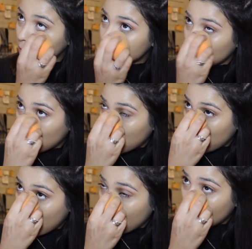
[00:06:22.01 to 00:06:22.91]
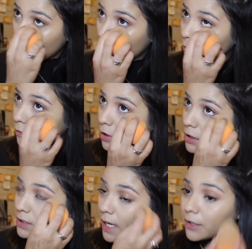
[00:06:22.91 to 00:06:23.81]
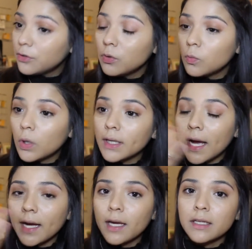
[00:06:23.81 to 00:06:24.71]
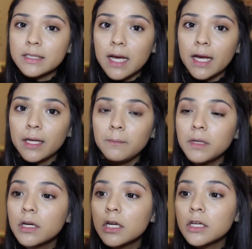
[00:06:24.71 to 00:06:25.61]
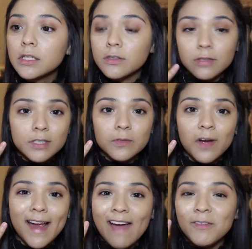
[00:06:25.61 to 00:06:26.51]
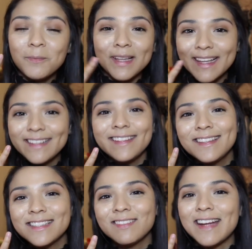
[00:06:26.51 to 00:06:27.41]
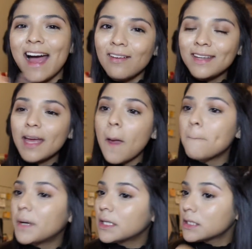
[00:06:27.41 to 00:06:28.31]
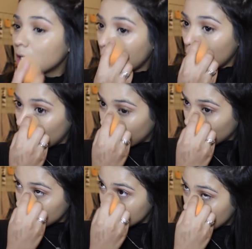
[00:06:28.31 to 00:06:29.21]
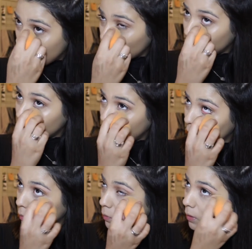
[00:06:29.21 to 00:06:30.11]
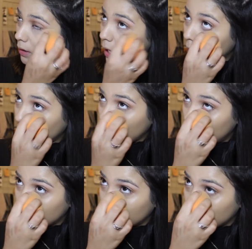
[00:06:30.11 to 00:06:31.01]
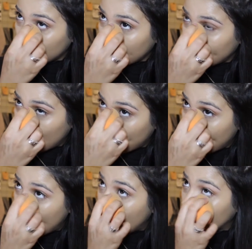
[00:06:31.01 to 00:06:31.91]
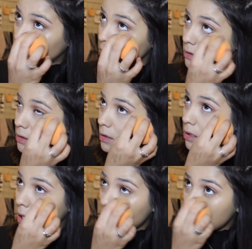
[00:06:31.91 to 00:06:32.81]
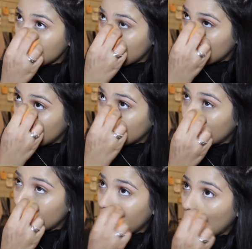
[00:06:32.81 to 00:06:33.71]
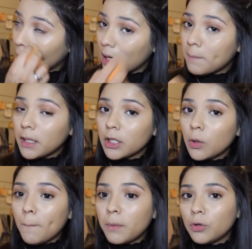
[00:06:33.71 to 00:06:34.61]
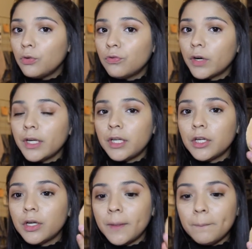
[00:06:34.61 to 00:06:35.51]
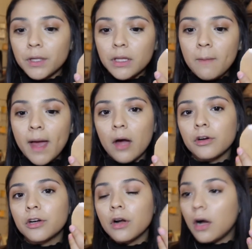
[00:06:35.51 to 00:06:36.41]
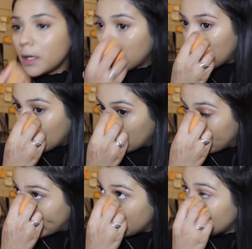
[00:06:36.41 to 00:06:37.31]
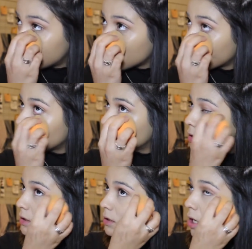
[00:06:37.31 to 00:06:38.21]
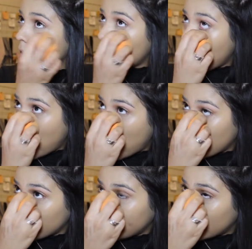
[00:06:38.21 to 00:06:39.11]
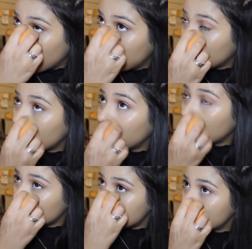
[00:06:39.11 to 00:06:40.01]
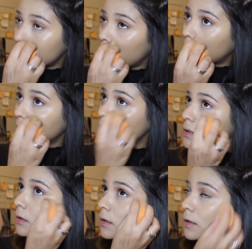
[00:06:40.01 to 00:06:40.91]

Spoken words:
So first, I do one eye at a time, so this is why I haven't blended this one out yet. But first, I will blend one eye under, and I'll pat it, and then I'll get my little poof right here and put the powder on it already so I could just hurry up and set it.